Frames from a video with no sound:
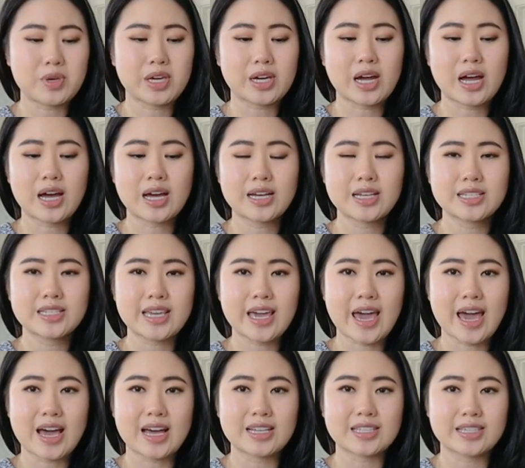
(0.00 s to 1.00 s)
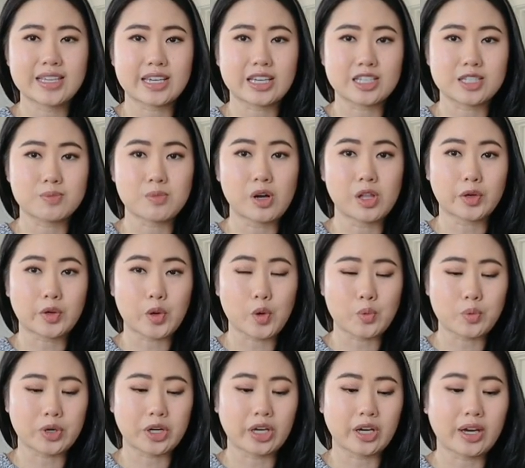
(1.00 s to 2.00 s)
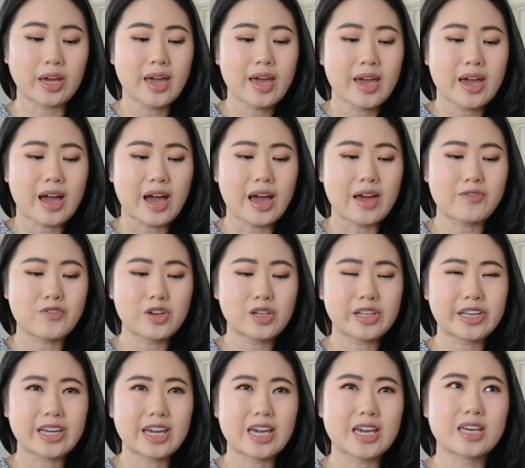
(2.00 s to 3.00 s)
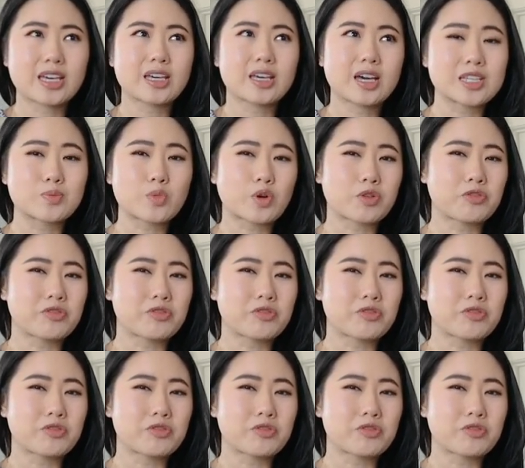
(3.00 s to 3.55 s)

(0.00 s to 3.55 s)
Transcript: because it has like a smaller opening, I feel like it is more